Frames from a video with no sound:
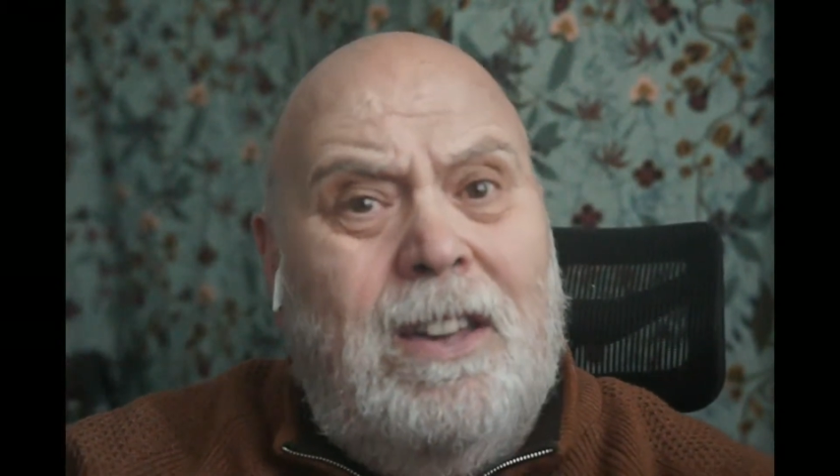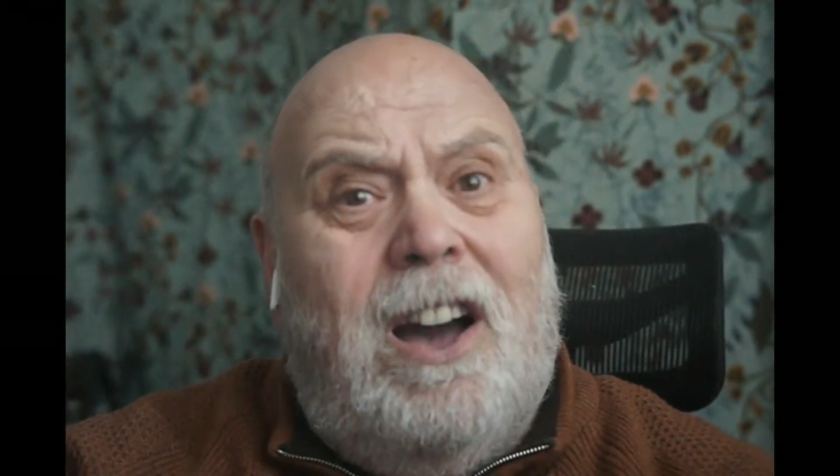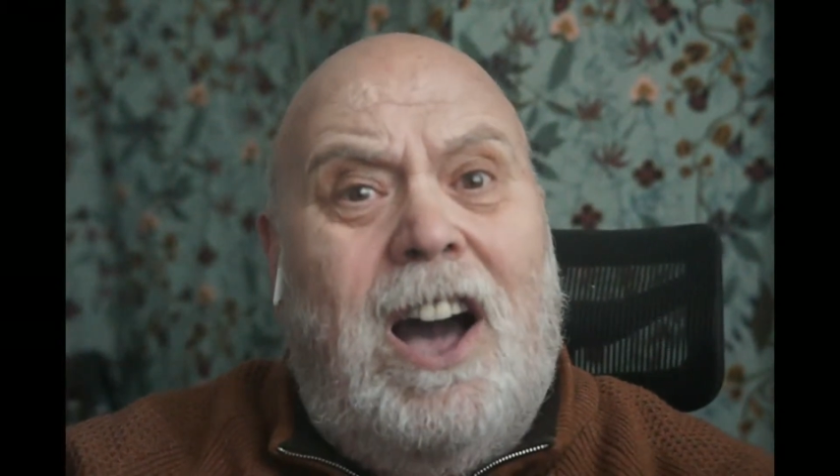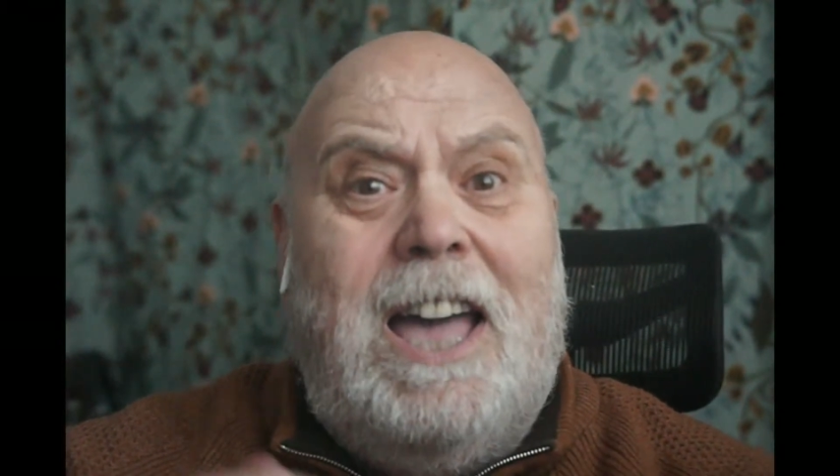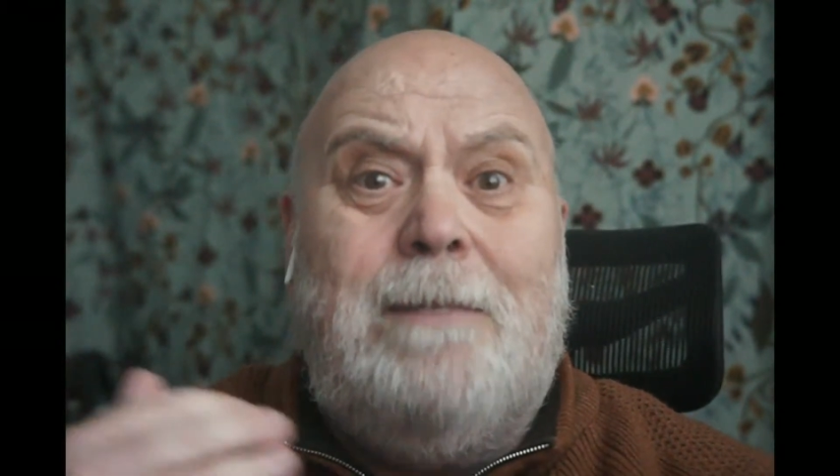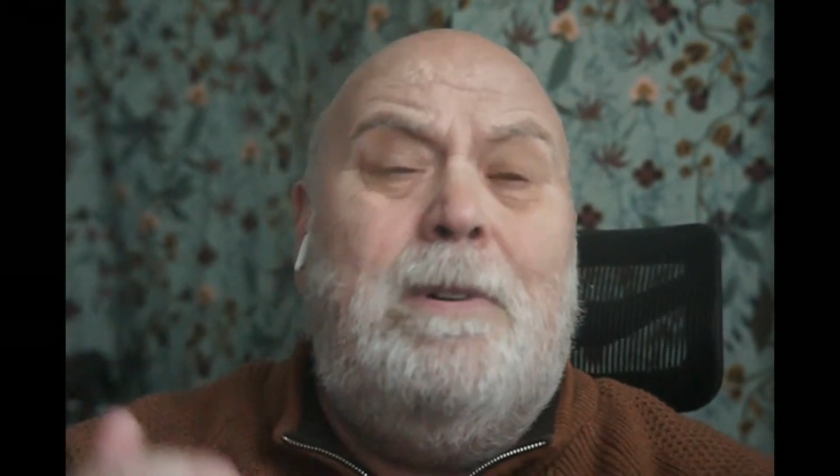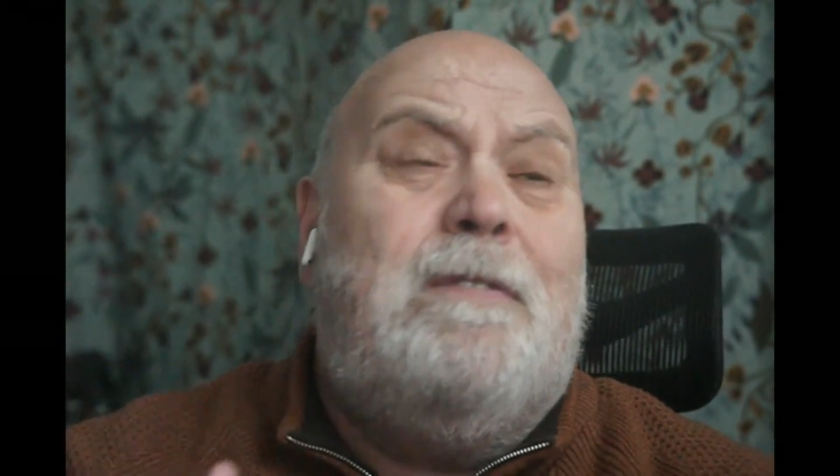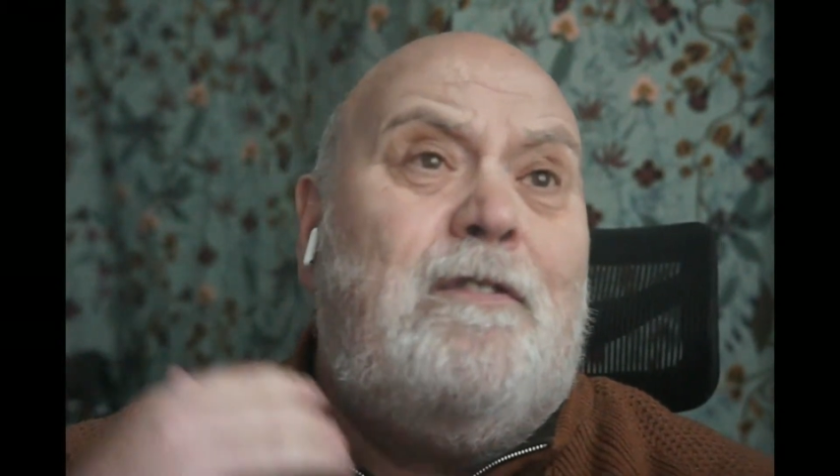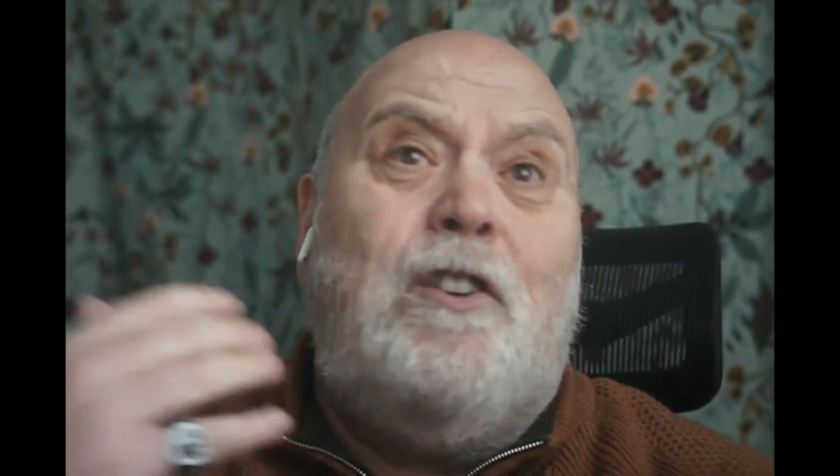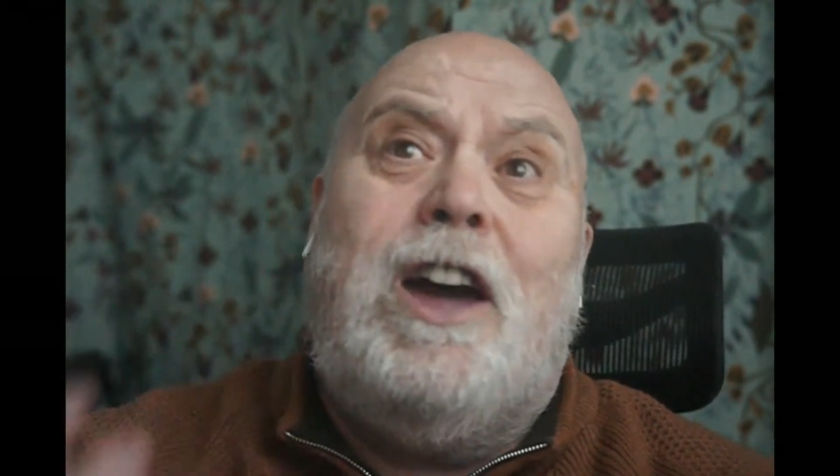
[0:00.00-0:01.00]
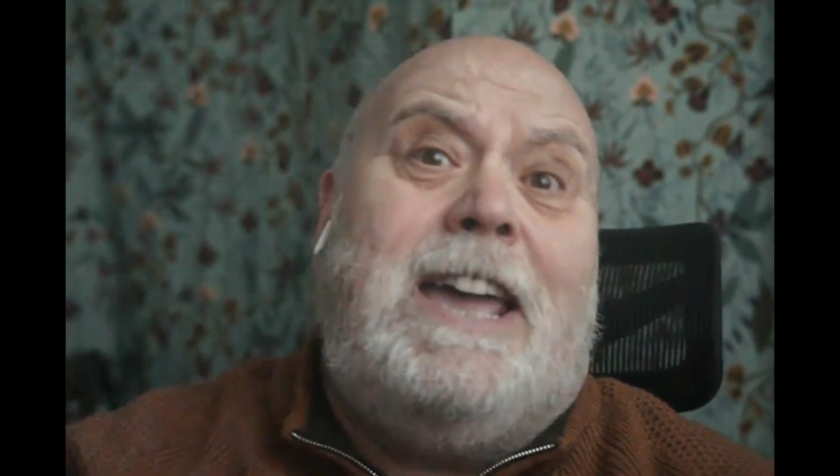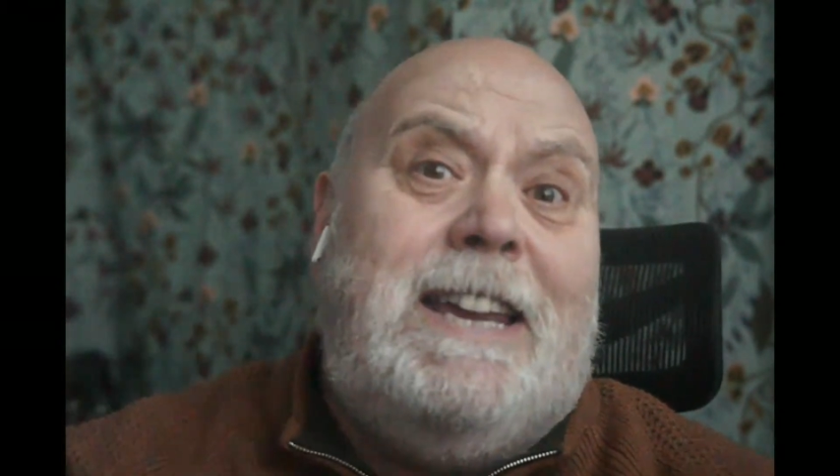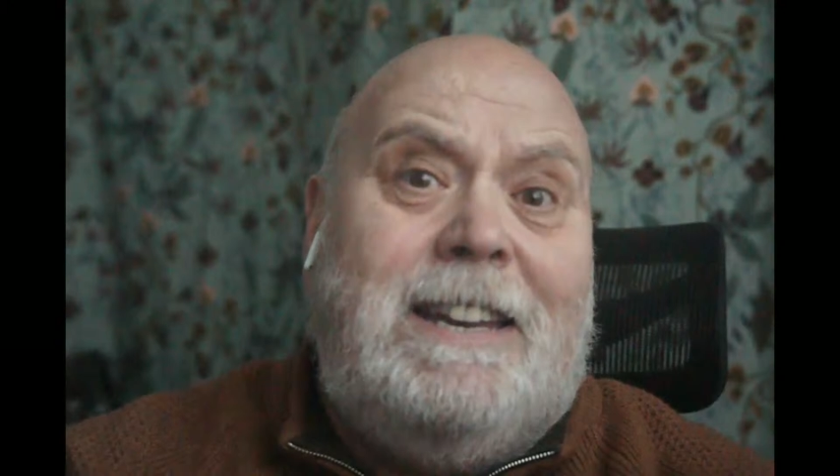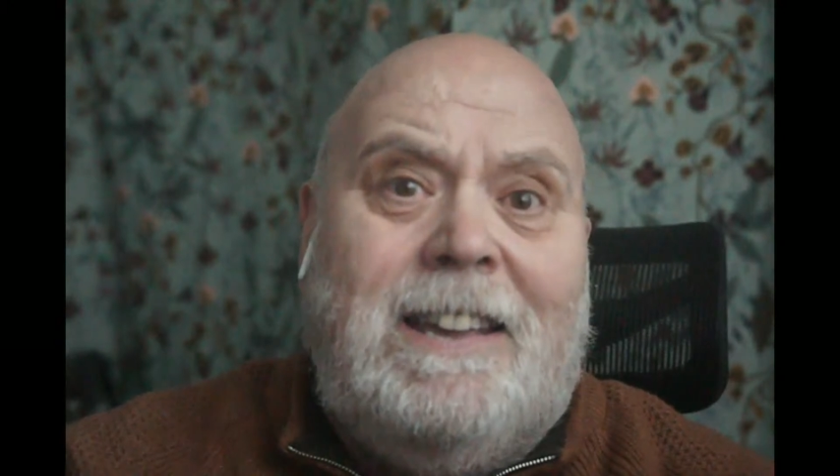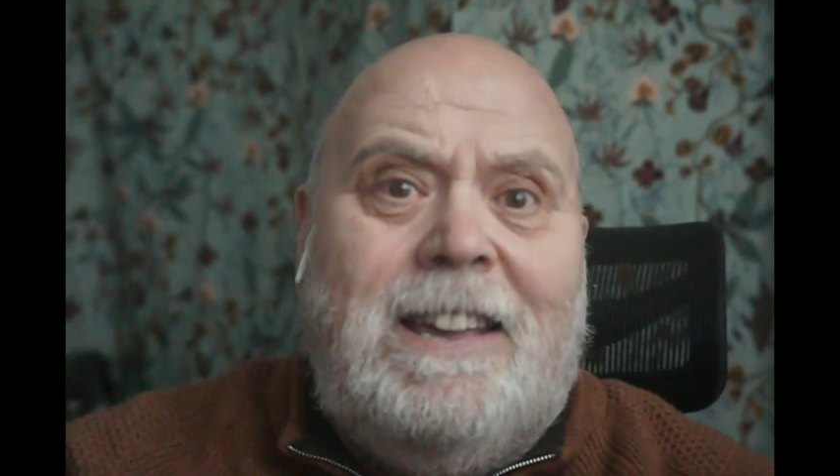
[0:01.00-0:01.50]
I am afraid